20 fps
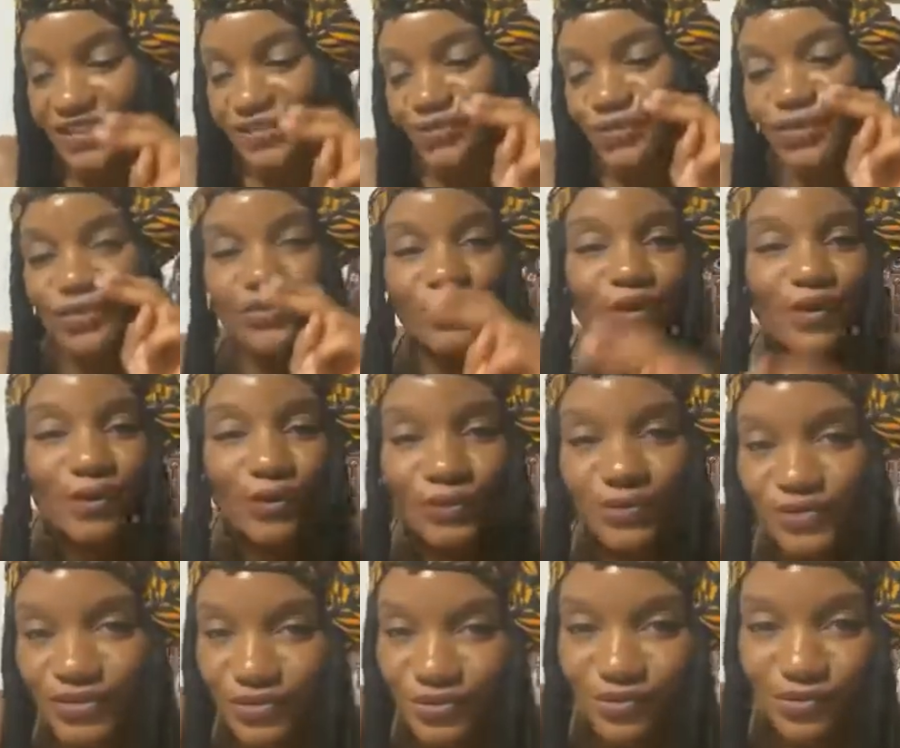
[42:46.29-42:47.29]
You don't know
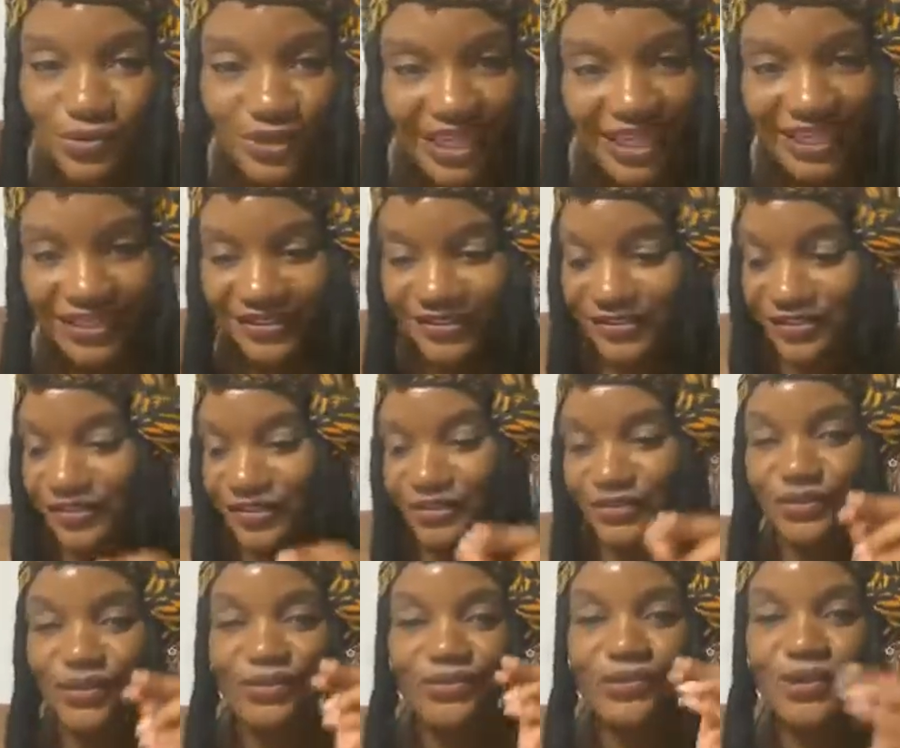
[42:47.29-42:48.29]
the true calendar. You
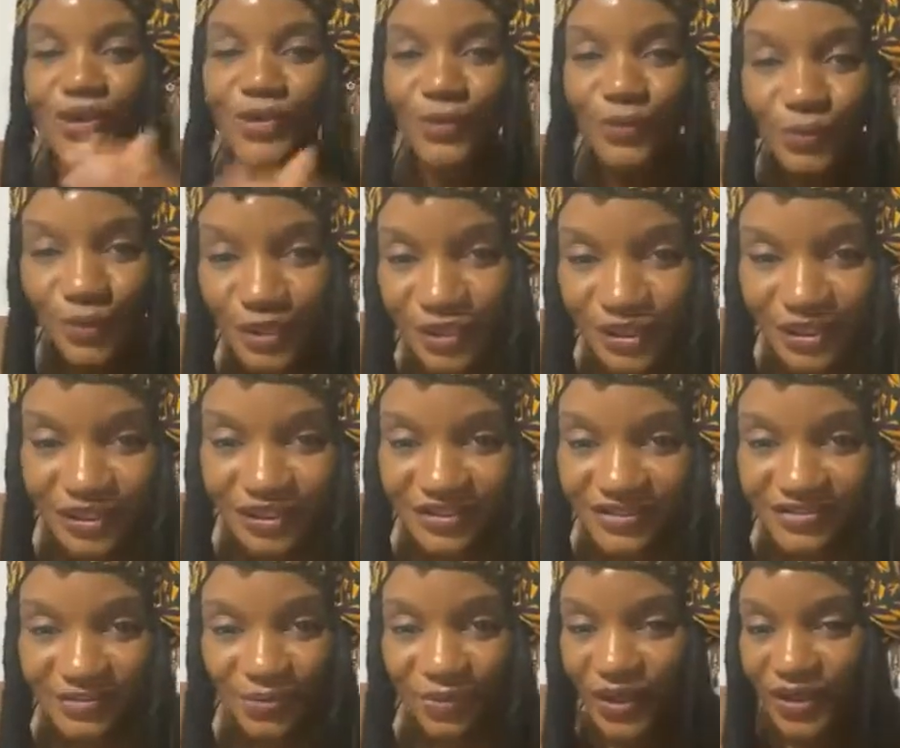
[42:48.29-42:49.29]
don't know
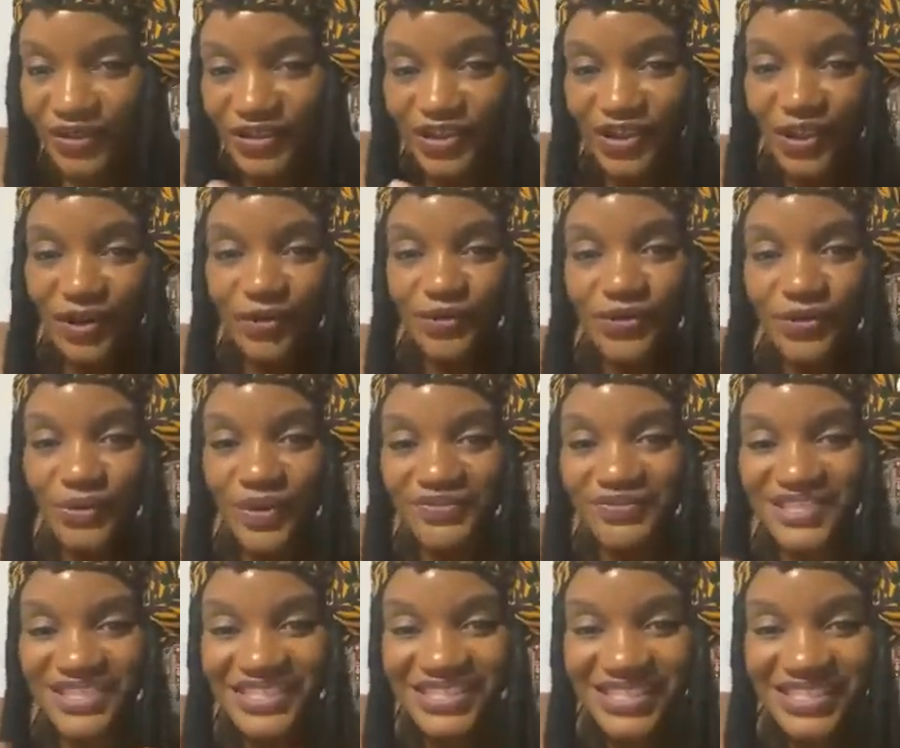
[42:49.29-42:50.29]
where to go. You have
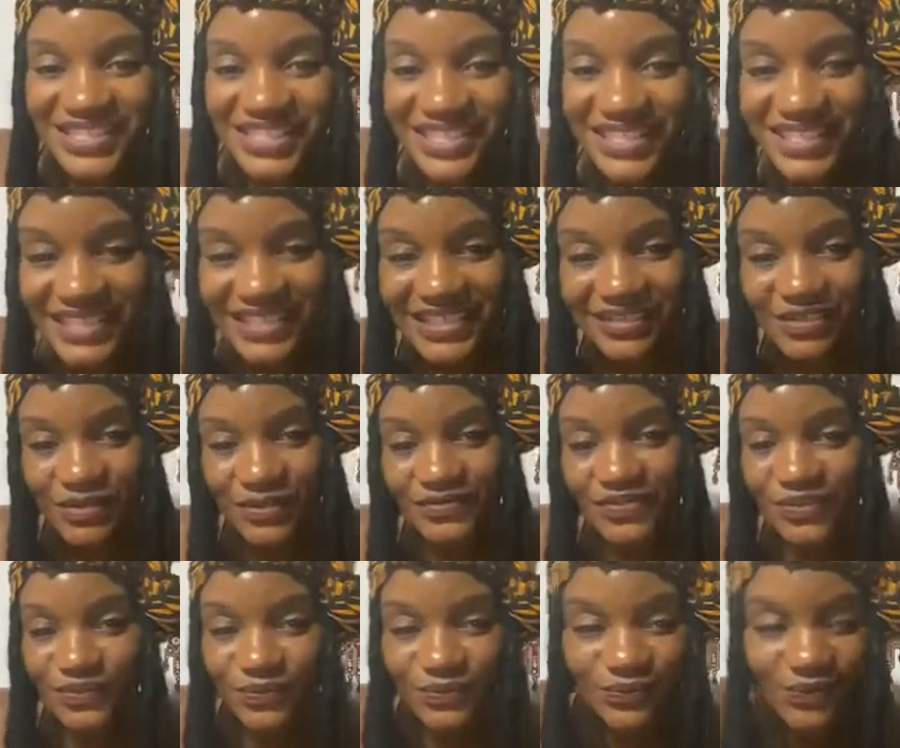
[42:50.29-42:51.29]
to
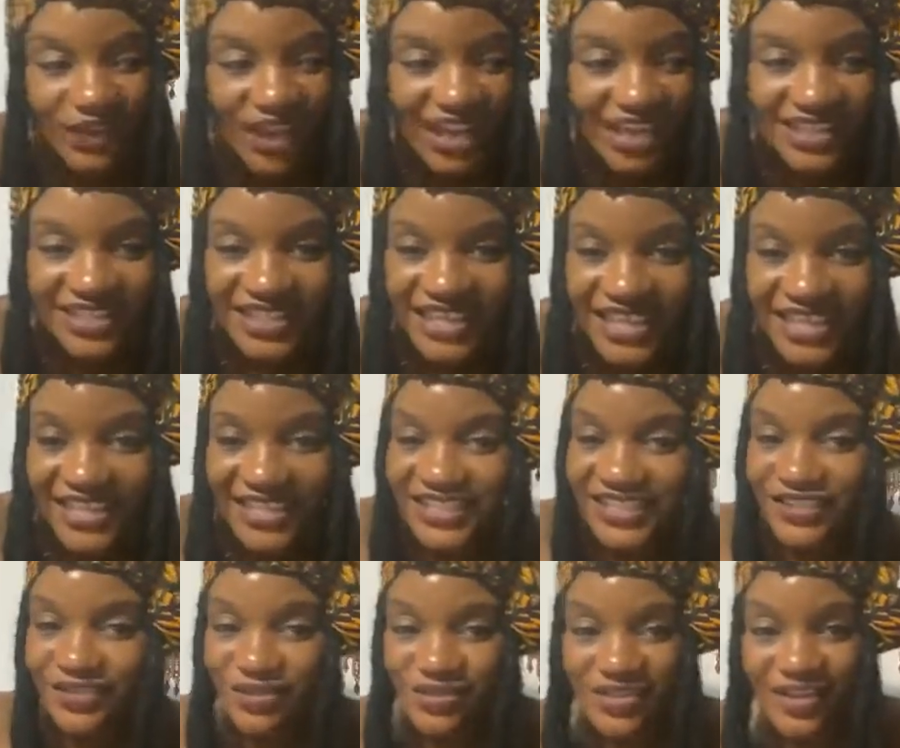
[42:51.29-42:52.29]
find that
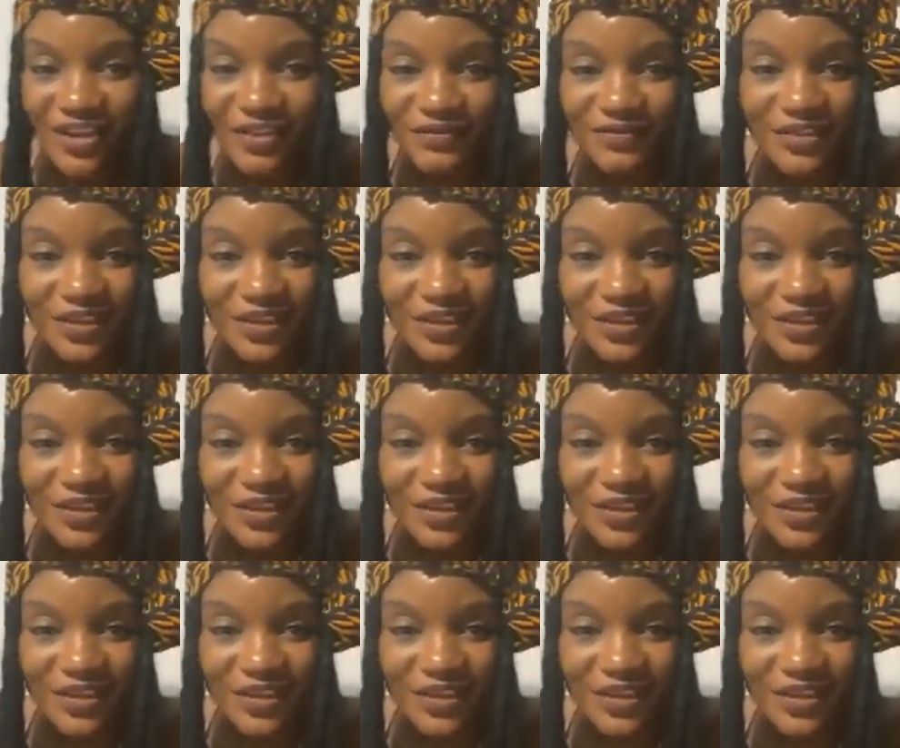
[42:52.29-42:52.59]
in yourself.